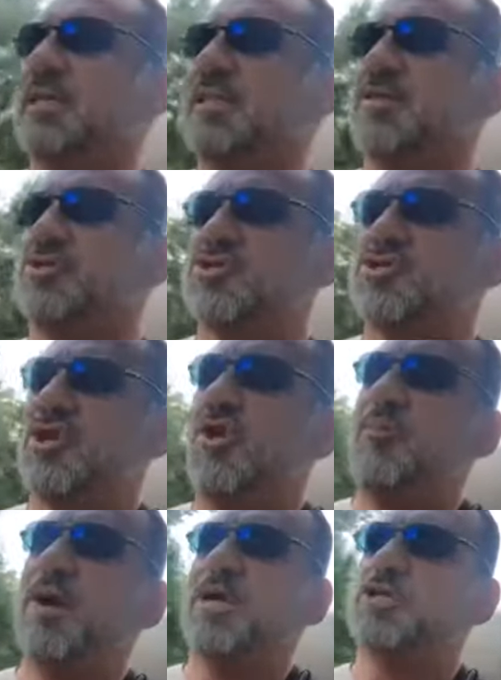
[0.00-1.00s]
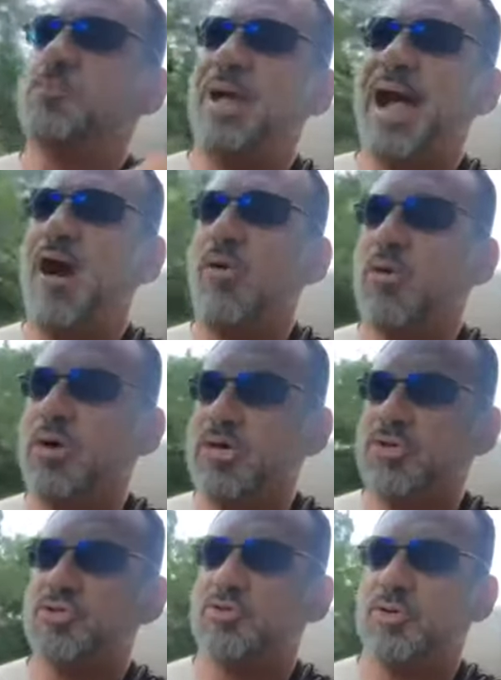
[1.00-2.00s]
There's so much power in
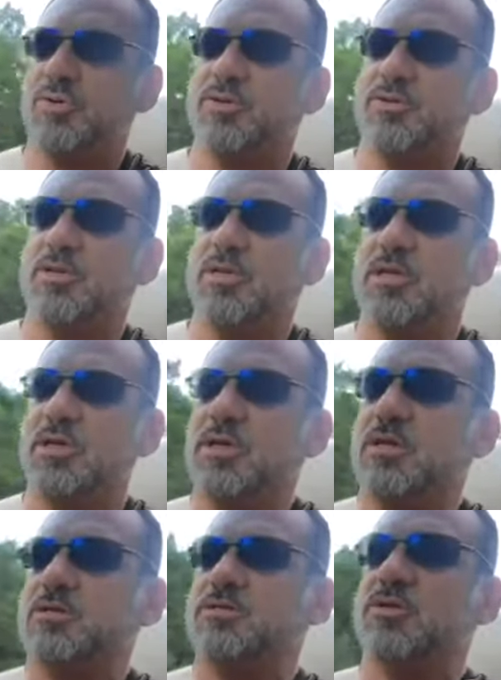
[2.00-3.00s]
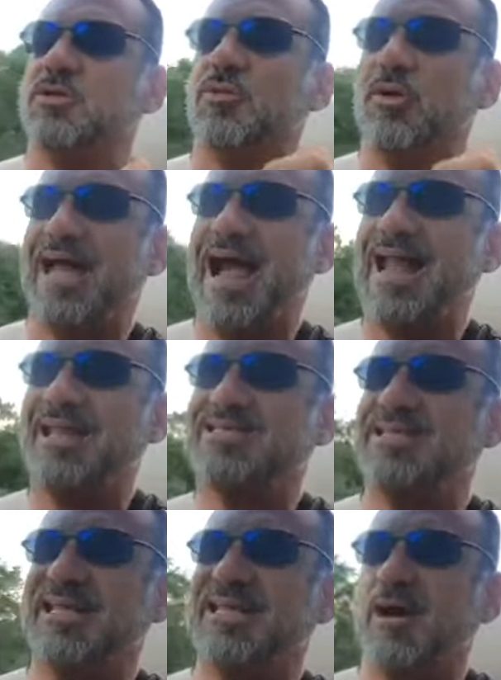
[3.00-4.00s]
truth to the
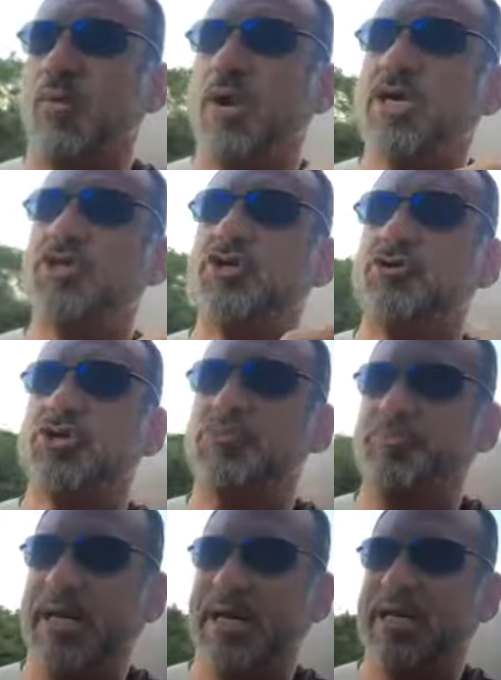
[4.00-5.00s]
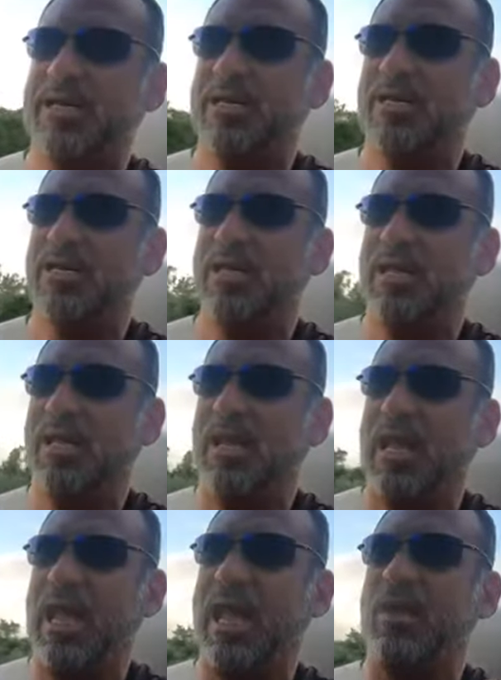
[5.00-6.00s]
reality that what you speak
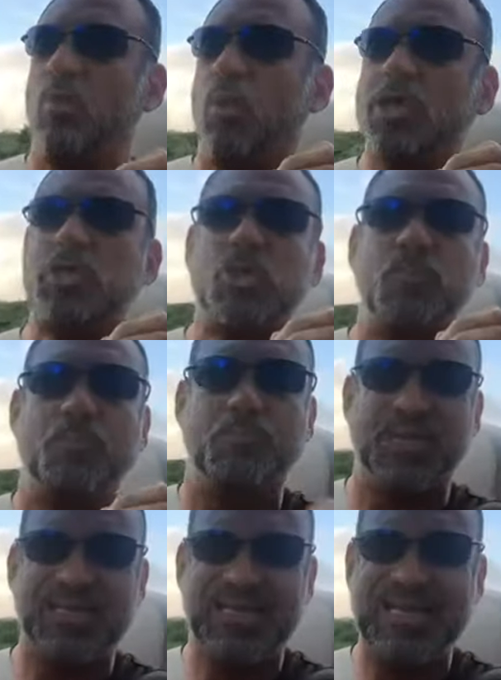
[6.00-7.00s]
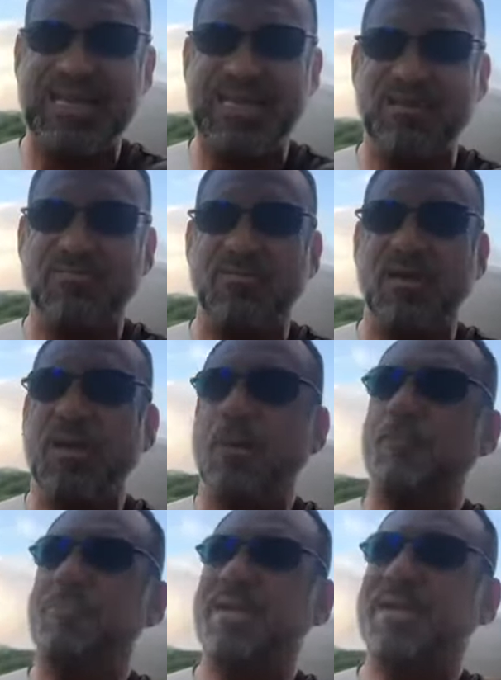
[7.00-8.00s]
and what you believe
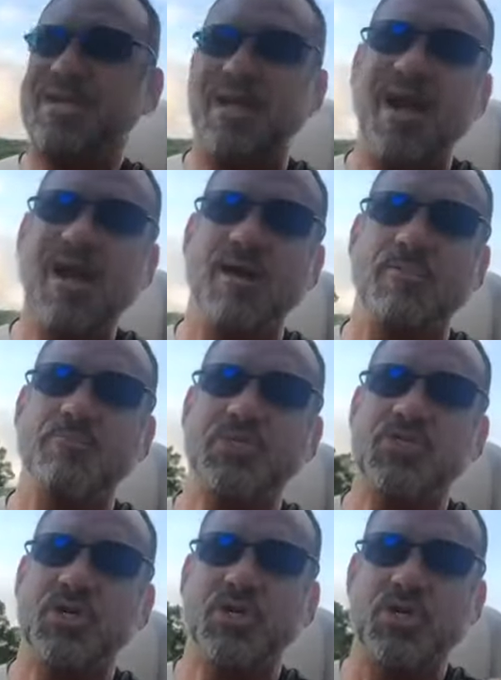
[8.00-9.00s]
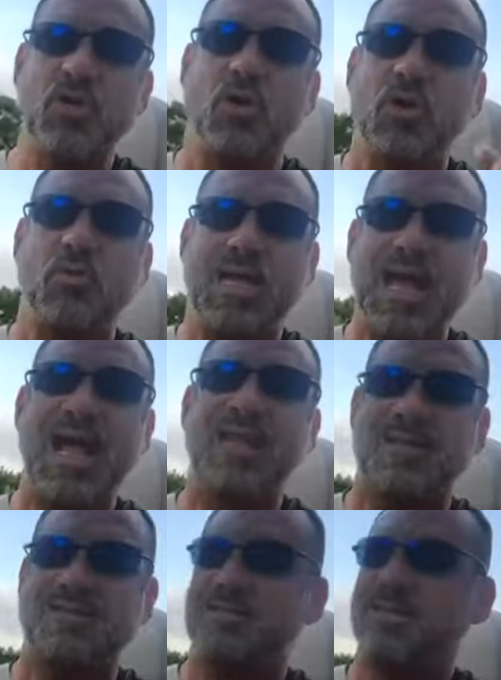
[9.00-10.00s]
becomes your
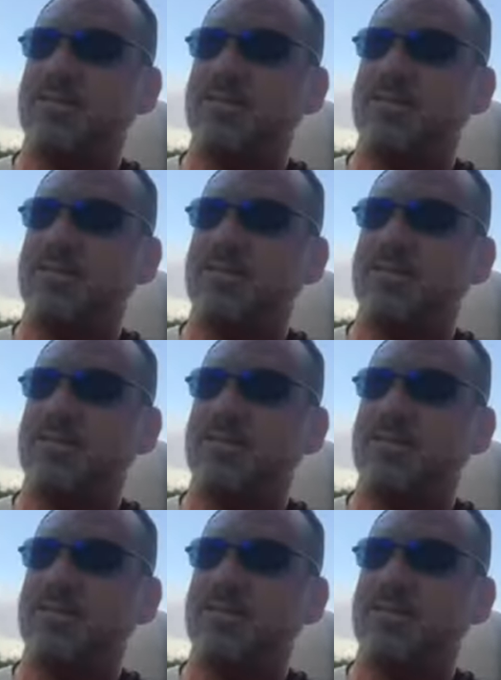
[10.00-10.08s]
reality.